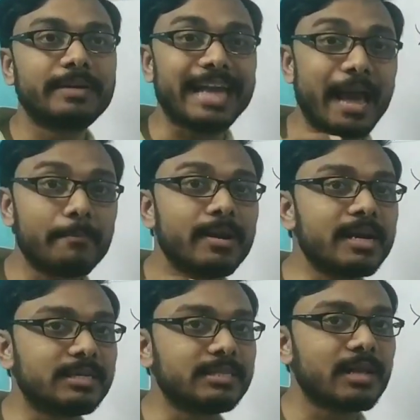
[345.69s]

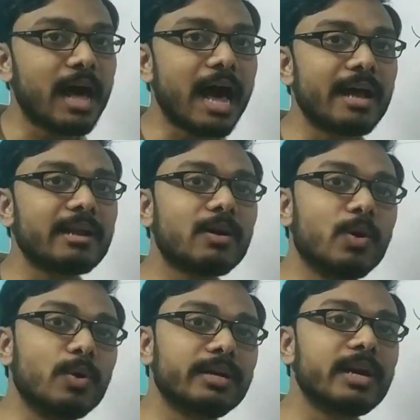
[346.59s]
tablets are
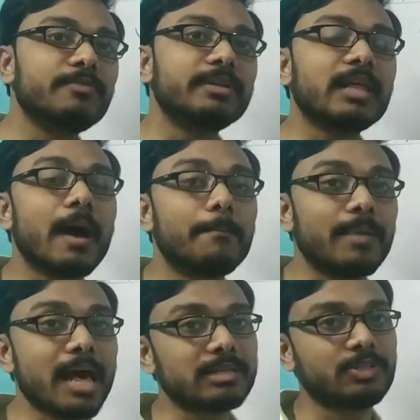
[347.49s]
coated with a
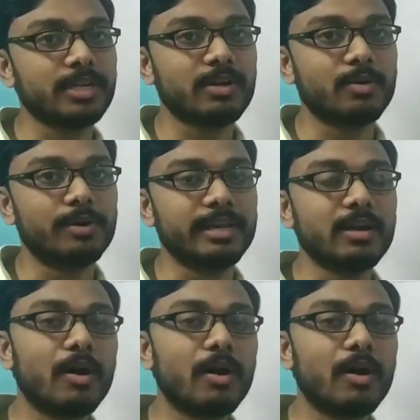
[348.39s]
plastic coating.